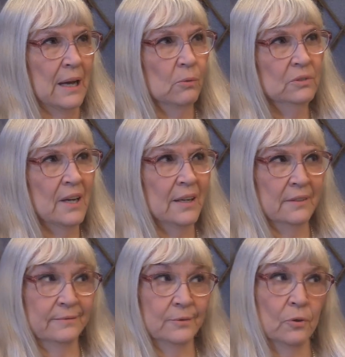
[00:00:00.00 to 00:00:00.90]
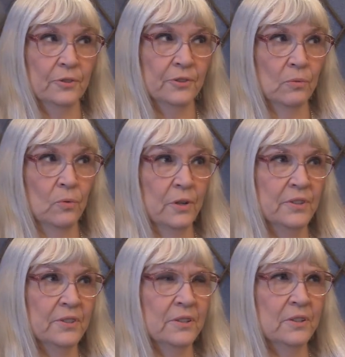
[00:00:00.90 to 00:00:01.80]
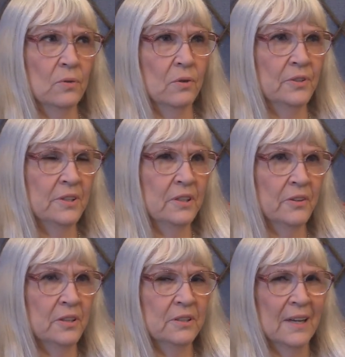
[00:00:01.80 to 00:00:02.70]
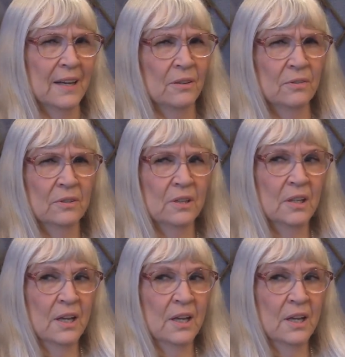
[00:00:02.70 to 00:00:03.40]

out kind of towards the woods and towards another town